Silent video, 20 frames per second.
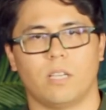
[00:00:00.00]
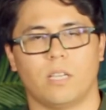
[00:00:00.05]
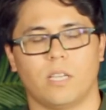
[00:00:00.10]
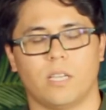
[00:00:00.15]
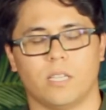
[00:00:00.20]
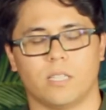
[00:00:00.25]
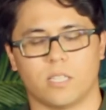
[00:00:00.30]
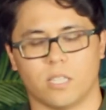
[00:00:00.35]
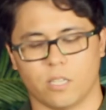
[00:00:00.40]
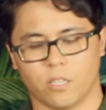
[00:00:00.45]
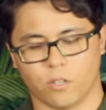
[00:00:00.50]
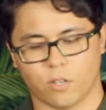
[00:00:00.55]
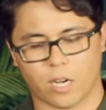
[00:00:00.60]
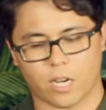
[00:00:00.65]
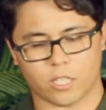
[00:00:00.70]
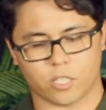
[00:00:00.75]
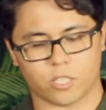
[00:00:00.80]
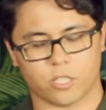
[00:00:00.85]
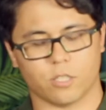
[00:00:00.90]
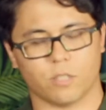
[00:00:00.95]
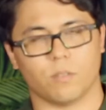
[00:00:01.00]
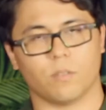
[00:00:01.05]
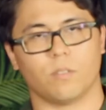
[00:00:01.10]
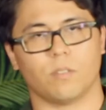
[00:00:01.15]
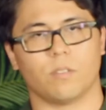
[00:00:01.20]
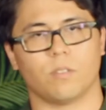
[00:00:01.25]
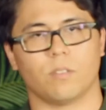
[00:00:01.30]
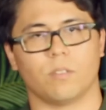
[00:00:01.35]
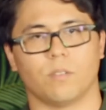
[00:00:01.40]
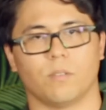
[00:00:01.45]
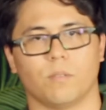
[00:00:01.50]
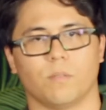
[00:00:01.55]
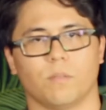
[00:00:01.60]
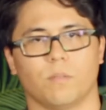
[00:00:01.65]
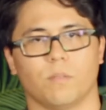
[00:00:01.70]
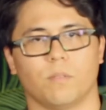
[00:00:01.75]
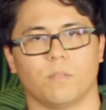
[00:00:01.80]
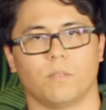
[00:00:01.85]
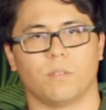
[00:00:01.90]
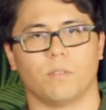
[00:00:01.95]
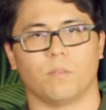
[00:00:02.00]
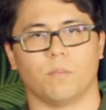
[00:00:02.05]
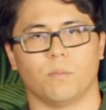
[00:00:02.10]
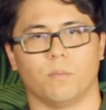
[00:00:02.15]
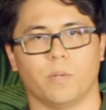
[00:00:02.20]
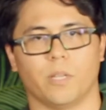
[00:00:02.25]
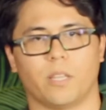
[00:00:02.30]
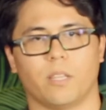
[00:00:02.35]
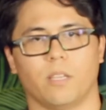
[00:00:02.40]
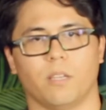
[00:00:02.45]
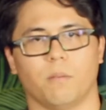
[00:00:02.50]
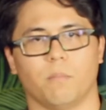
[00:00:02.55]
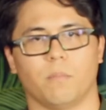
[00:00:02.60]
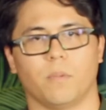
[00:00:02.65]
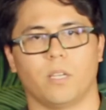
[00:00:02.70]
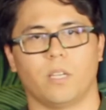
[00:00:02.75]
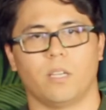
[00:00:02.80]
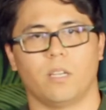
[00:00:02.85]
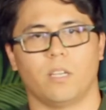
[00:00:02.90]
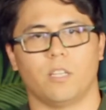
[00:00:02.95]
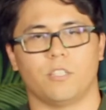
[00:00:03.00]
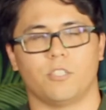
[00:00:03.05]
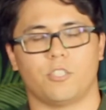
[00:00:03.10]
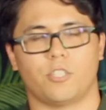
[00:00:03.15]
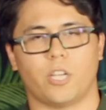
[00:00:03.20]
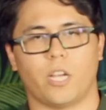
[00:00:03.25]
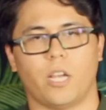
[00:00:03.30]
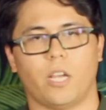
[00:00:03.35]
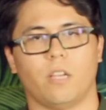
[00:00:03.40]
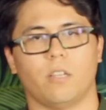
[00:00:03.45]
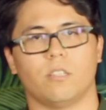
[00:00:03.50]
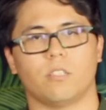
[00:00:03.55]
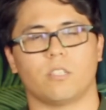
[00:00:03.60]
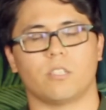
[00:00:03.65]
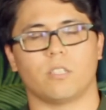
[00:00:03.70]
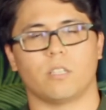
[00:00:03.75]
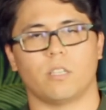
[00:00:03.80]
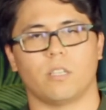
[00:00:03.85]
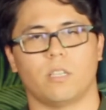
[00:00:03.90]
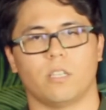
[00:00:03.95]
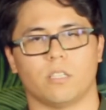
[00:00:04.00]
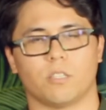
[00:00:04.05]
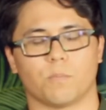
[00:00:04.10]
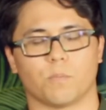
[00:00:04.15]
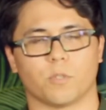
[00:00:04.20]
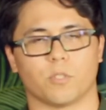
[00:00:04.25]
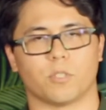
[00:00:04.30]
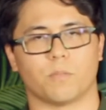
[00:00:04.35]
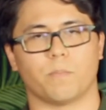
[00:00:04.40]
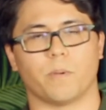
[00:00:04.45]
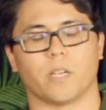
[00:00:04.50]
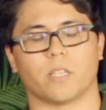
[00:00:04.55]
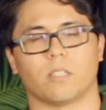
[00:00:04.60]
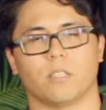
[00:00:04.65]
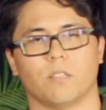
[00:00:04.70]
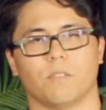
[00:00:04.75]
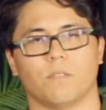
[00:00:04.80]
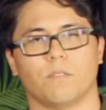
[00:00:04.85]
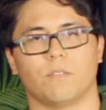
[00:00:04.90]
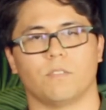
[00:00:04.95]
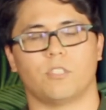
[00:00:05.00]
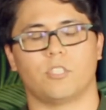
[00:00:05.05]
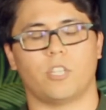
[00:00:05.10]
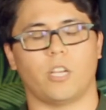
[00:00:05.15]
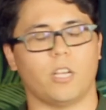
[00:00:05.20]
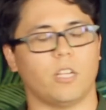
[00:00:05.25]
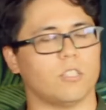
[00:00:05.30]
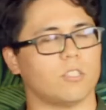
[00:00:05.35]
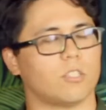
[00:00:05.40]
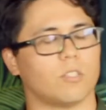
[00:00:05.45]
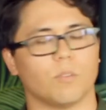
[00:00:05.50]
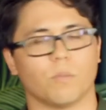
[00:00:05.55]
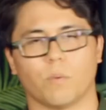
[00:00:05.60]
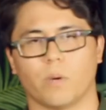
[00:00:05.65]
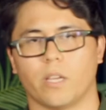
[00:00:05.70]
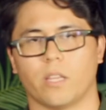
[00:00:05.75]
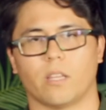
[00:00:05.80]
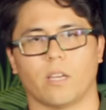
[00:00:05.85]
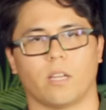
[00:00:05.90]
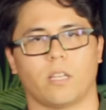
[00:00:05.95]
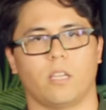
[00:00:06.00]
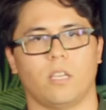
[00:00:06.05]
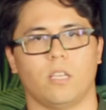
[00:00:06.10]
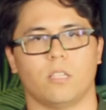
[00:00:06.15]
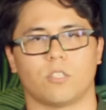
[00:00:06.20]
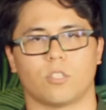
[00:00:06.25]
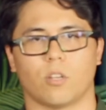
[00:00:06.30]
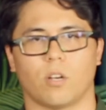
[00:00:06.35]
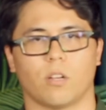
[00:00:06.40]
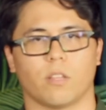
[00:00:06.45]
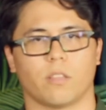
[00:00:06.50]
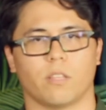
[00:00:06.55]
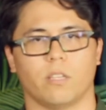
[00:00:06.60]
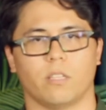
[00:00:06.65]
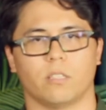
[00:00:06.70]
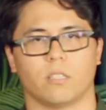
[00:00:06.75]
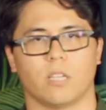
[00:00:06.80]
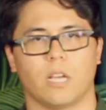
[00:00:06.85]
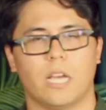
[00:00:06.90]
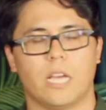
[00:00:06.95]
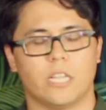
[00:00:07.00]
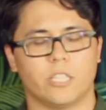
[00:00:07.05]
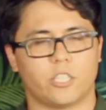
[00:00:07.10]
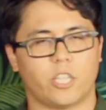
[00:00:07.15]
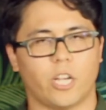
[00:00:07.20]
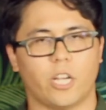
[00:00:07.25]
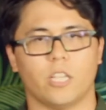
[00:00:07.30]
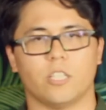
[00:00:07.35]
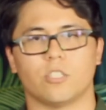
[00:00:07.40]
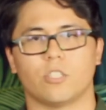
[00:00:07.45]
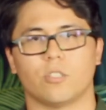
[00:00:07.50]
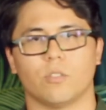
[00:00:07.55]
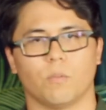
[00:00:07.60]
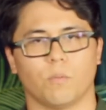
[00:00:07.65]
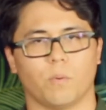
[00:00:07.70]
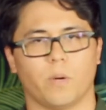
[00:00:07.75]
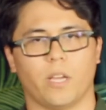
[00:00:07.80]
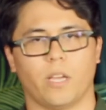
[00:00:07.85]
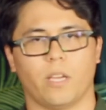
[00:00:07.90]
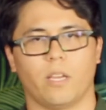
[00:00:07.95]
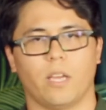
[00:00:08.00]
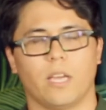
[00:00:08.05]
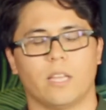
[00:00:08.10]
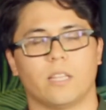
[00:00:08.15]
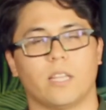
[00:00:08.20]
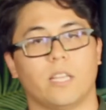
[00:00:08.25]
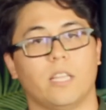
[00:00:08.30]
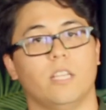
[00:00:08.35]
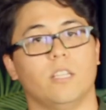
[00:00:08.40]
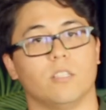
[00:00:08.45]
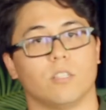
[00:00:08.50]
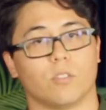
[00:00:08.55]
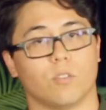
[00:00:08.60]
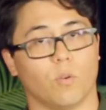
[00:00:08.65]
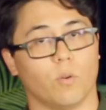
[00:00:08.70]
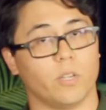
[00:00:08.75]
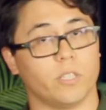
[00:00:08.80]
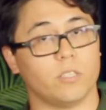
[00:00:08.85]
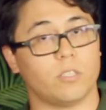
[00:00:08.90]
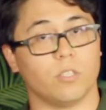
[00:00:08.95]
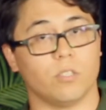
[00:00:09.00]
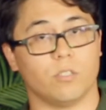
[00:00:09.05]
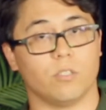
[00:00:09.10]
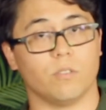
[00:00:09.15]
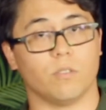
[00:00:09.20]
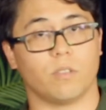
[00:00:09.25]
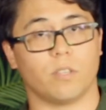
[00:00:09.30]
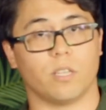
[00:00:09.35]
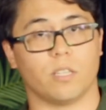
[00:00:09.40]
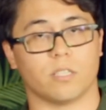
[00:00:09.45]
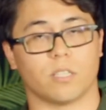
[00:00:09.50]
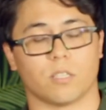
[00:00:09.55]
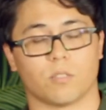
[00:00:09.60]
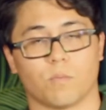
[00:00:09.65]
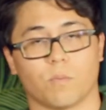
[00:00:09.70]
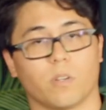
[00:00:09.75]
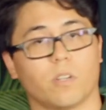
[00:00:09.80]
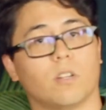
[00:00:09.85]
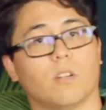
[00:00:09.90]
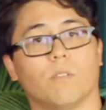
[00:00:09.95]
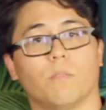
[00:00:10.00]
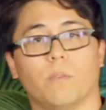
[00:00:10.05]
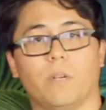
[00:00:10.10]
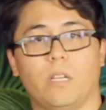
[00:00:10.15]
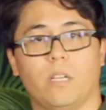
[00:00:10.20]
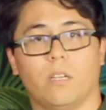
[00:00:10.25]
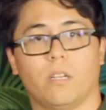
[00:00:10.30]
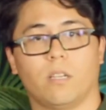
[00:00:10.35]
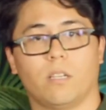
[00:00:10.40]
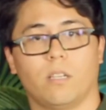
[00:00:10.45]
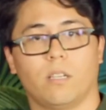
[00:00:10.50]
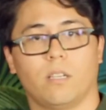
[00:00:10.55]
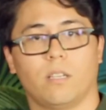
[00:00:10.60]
His interaction with him changed his perspective, changed the way that he saw things, changed the way that he's going to do things, as we're going to read.